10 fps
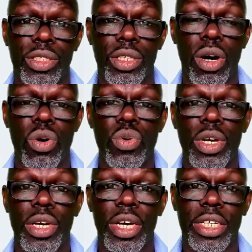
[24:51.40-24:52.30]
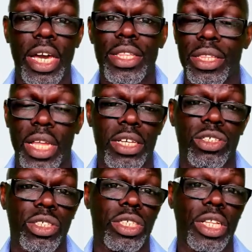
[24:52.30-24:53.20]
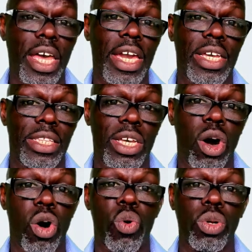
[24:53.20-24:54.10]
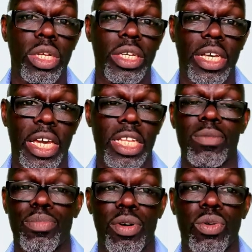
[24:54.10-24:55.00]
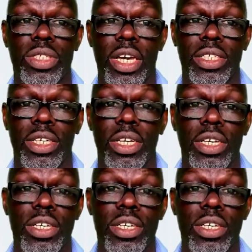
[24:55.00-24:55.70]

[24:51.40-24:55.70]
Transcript: So again, that's going to delay the whole healing process.